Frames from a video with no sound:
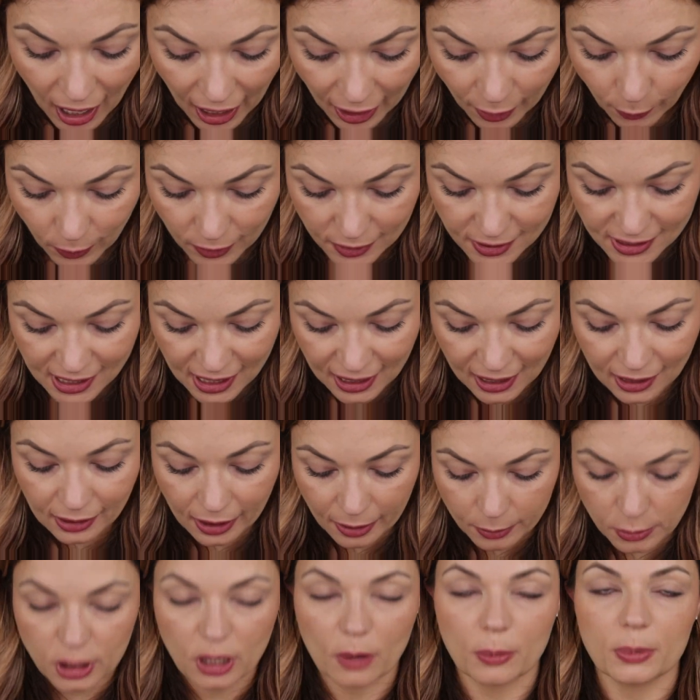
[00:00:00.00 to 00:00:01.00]
I will say
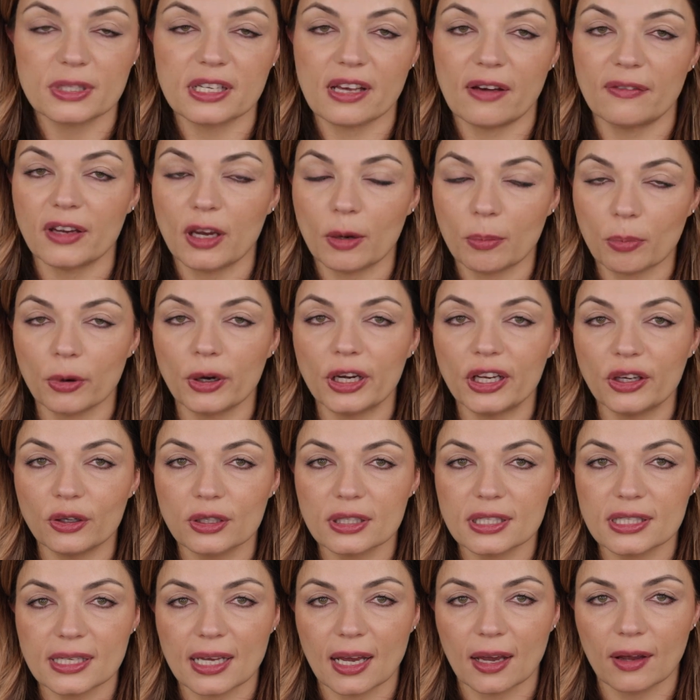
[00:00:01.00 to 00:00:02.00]
Glam Shop was having a pretty
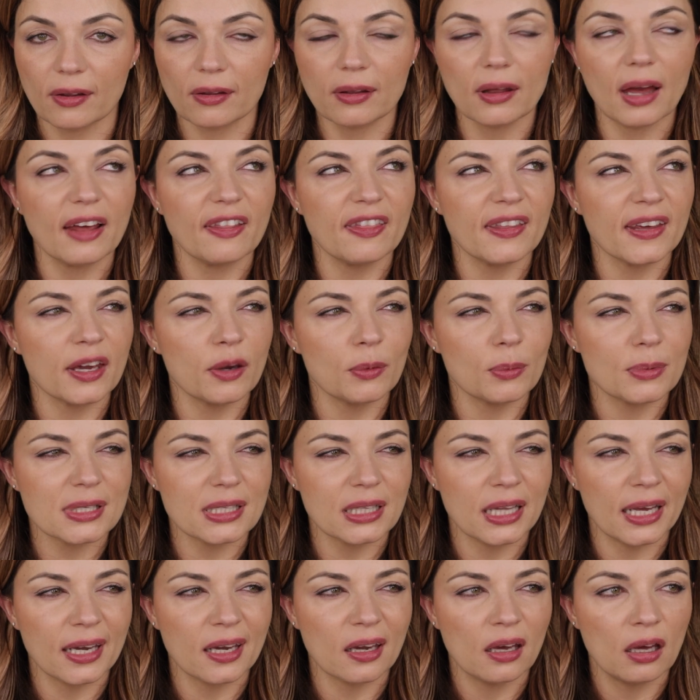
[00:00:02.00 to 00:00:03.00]
good sale. I think it was
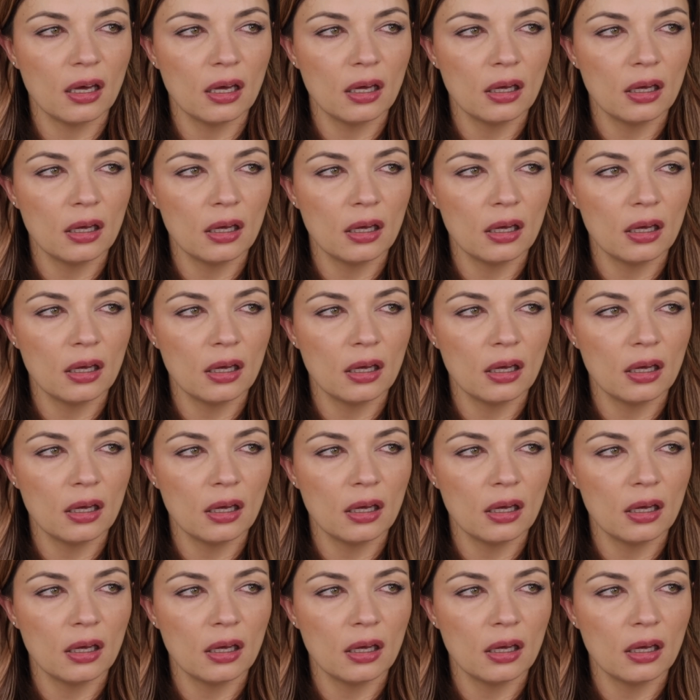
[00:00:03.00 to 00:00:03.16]
like